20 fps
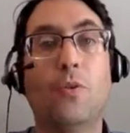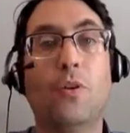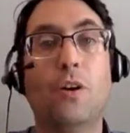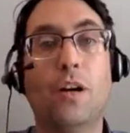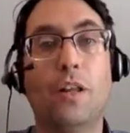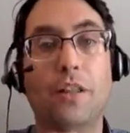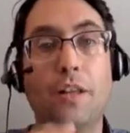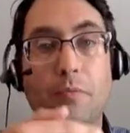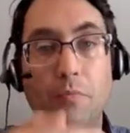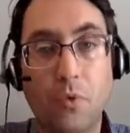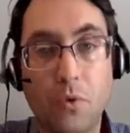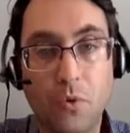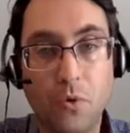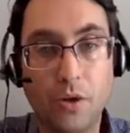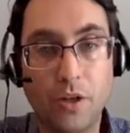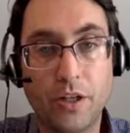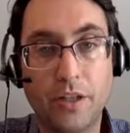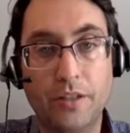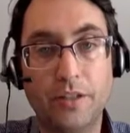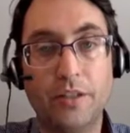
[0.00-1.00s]
or the
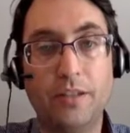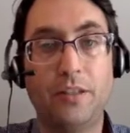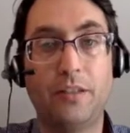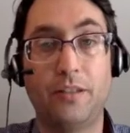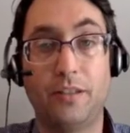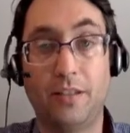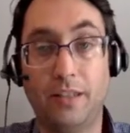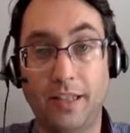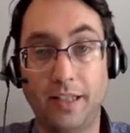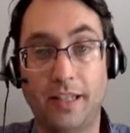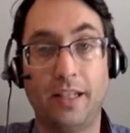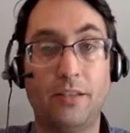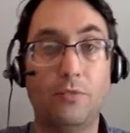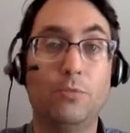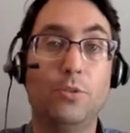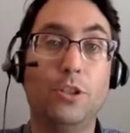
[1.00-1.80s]
important thing,